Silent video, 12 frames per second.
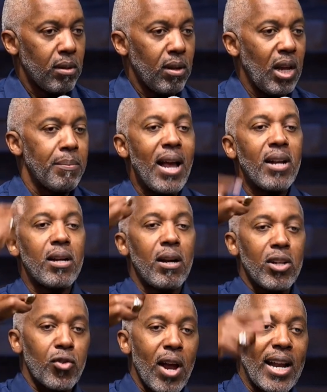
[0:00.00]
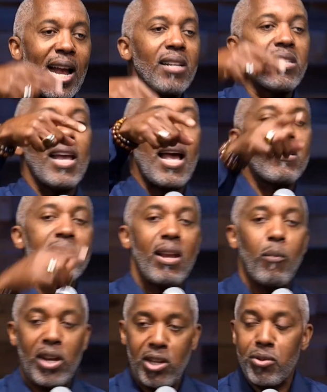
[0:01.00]
In my contract, I say I stay
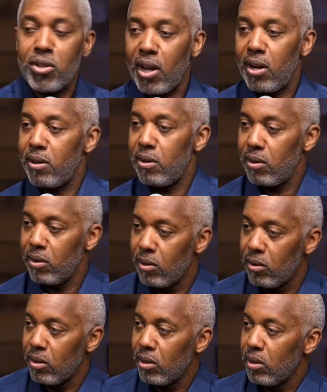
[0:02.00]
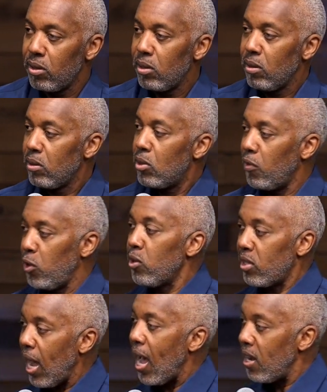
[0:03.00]
where you stay. So if you
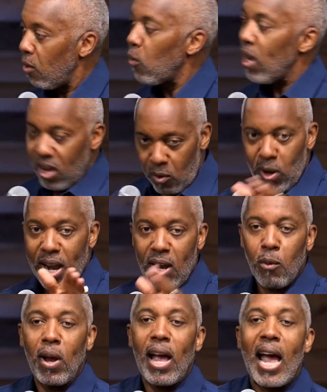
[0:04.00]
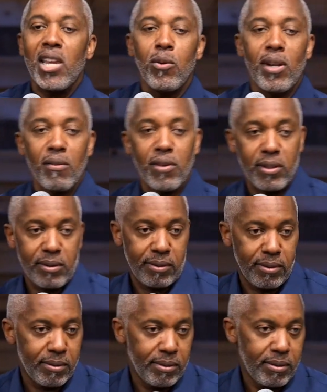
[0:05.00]
sign that, how you living?
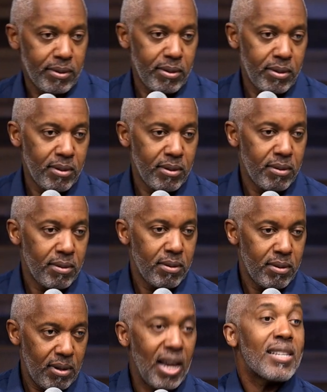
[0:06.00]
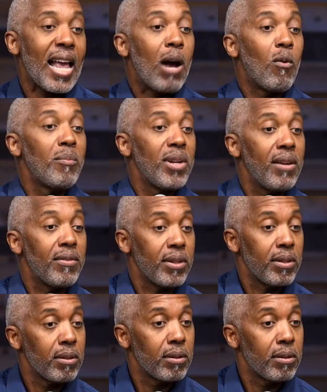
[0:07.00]
It's how I'm living.